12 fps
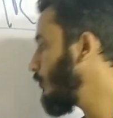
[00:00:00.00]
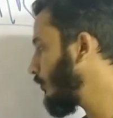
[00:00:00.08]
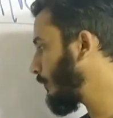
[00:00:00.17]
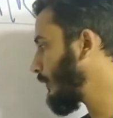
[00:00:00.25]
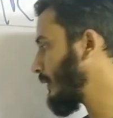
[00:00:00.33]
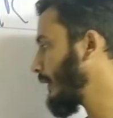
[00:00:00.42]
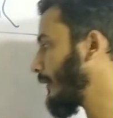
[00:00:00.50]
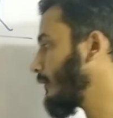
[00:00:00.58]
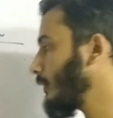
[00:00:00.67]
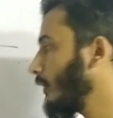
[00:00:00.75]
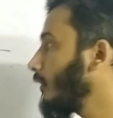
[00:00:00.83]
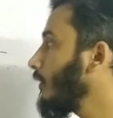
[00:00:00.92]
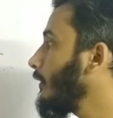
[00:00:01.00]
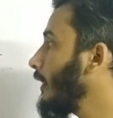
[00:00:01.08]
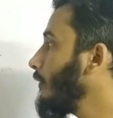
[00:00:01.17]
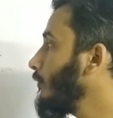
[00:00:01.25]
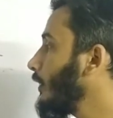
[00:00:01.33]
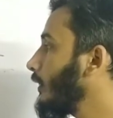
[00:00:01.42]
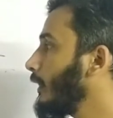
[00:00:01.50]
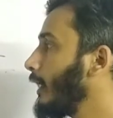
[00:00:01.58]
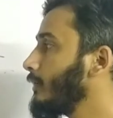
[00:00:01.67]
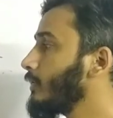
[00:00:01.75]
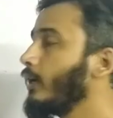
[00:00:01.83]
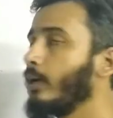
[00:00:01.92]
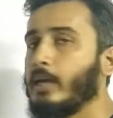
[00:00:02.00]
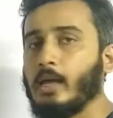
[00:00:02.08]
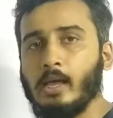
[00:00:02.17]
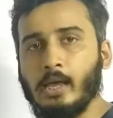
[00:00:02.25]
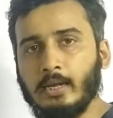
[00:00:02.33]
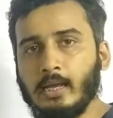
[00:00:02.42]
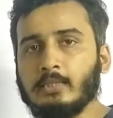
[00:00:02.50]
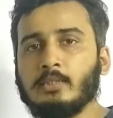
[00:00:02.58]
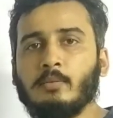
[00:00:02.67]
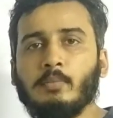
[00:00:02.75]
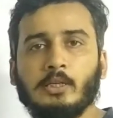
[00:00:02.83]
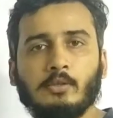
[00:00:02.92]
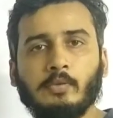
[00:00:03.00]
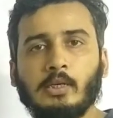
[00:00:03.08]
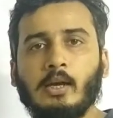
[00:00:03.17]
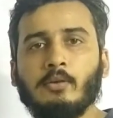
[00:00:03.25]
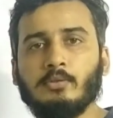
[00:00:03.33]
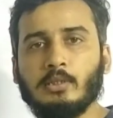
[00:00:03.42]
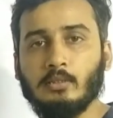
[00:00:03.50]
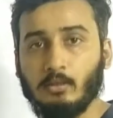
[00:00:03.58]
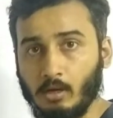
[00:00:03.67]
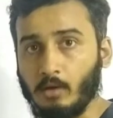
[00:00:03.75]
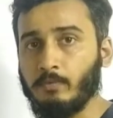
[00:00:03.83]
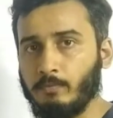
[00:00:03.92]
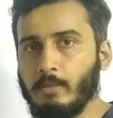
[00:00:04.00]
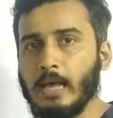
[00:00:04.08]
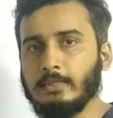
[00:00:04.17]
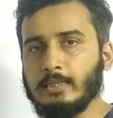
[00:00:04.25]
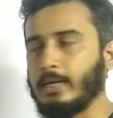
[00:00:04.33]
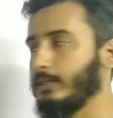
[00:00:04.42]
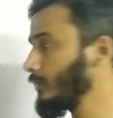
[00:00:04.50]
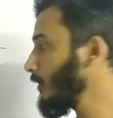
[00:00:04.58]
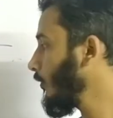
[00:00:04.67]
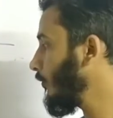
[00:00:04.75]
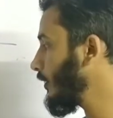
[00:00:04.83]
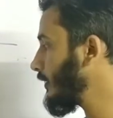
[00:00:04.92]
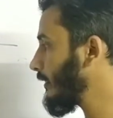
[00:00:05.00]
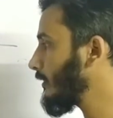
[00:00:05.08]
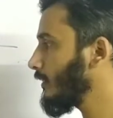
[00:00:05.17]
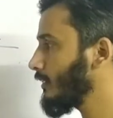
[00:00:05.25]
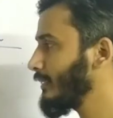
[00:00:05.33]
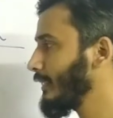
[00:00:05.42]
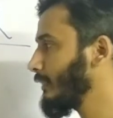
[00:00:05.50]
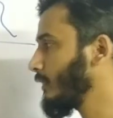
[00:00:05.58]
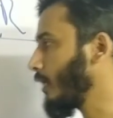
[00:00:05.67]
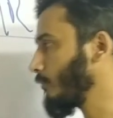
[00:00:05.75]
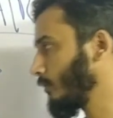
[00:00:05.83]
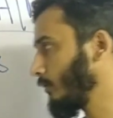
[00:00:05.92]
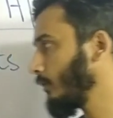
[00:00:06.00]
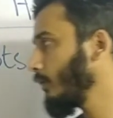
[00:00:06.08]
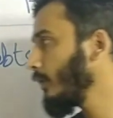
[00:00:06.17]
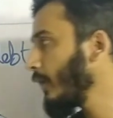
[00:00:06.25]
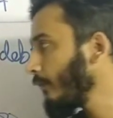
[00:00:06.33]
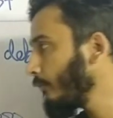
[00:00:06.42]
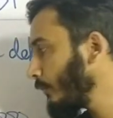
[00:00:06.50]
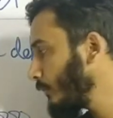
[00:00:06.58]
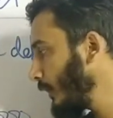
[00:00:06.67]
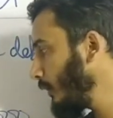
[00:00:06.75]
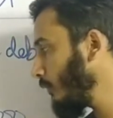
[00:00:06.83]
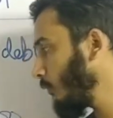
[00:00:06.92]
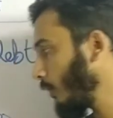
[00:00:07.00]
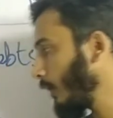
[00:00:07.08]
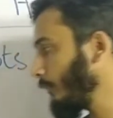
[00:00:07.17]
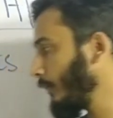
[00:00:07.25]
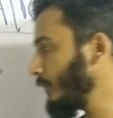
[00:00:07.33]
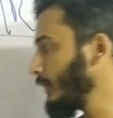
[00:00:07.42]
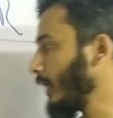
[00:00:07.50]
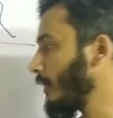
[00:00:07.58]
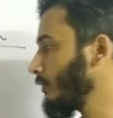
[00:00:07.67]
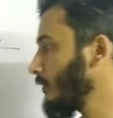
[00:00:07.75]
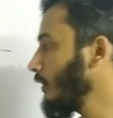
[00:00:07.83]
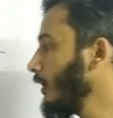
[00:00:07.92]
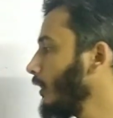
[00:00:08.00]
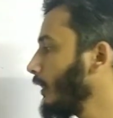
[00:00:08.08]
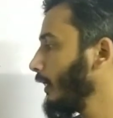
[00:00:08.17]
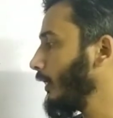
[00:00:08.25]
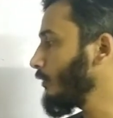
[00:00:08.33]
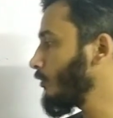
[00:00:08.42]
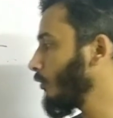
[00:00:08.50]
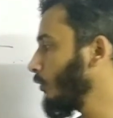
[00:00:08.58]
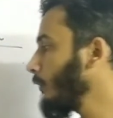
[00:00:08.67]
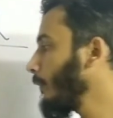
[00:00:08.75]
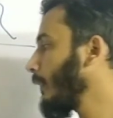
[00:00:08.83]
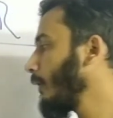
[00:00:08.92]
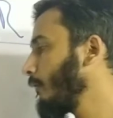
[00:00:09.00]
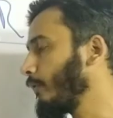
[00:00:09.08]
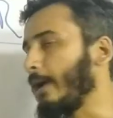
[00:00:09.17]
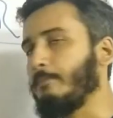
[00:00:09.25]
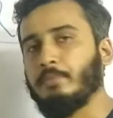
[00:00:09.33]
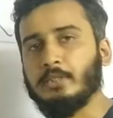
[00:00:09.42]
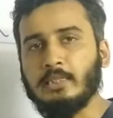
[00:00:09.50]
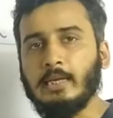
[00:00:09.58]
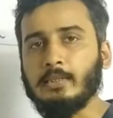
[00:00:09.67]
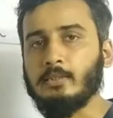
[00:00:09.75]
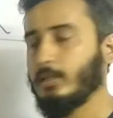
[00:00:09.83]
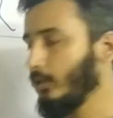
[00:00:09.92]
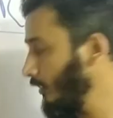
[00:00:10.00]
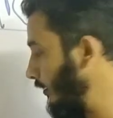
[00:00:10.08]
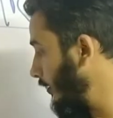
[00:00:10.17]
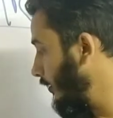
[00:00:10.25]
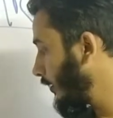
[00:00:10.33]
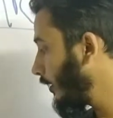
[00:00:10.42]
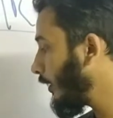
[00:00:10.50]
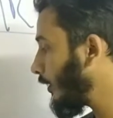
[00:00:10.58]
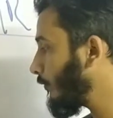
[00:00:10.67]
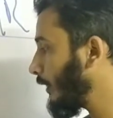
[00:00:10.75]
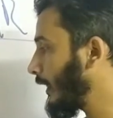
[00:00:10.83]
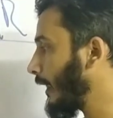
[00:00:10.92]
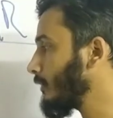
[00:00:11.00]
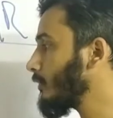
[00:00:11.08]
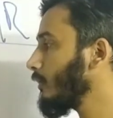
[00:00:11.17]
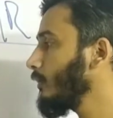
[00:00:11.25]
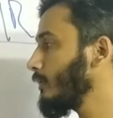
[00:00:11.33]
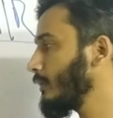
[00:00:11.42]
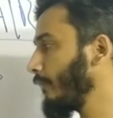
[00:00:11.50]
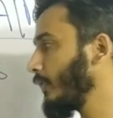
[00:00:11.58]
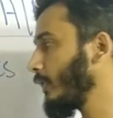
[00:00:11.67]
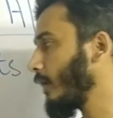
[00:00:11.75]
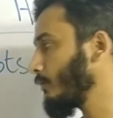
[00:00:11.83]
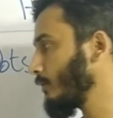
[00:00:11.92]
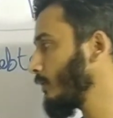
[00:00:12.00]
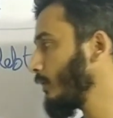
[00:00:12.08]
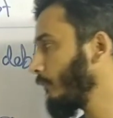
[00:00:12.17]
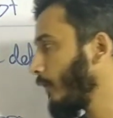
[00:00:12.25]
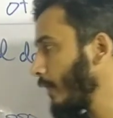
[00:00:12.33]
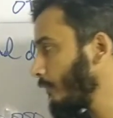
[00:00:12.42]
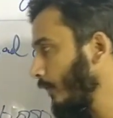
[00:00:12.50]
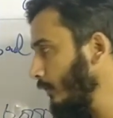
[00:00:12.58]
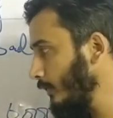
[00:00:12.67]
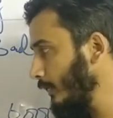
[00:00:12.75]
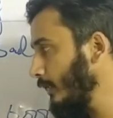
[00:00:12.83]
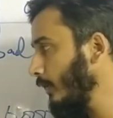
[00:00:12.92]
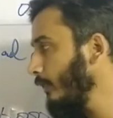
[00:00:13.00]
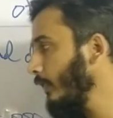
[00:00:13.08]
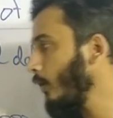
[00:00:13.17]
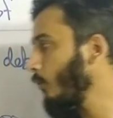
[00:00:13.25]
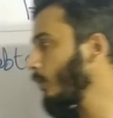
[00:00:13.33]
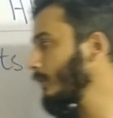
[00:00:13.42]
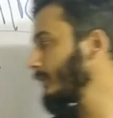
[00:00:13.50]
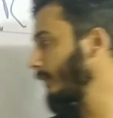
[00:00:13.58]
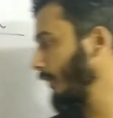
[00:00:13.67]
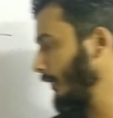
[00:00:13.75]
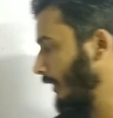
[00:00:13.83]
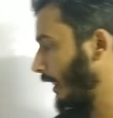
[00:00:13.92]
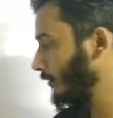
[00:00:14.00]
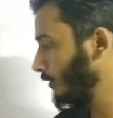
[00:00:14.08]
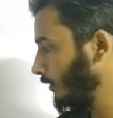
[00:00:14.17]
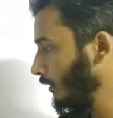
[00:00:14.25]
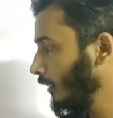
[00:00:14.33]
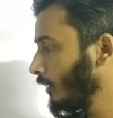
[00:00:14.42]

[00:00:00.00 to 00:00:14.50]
2%, then we will get an estimate of of bad debts which is 6,000. Then 150,000 into 5%, here we get 7,500. Now 170,000,